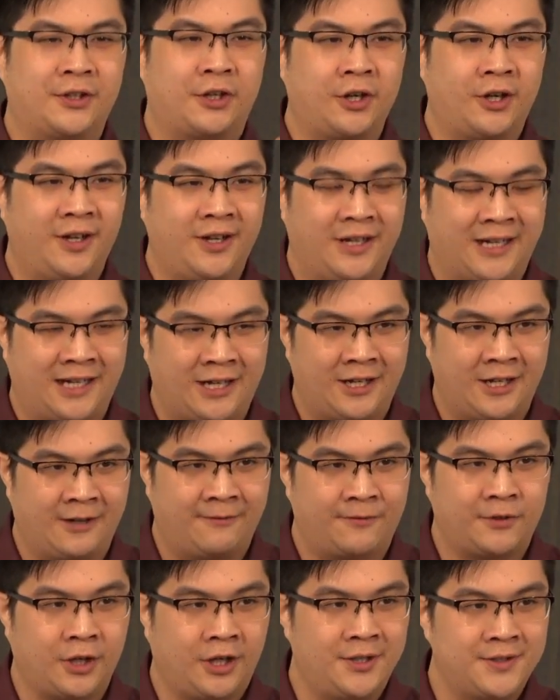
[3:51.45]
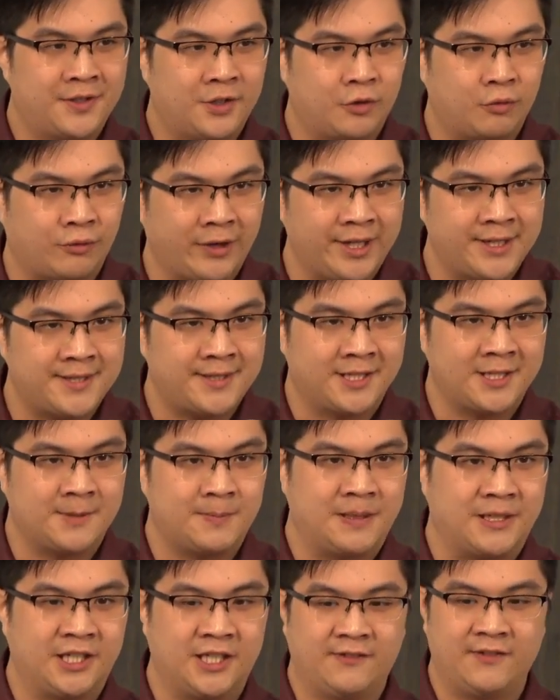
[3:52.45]
of God's grace that's
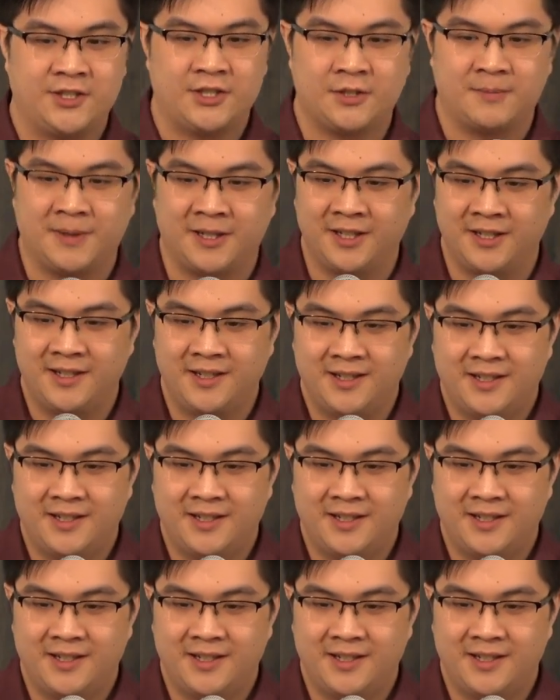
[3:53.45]
been given to me.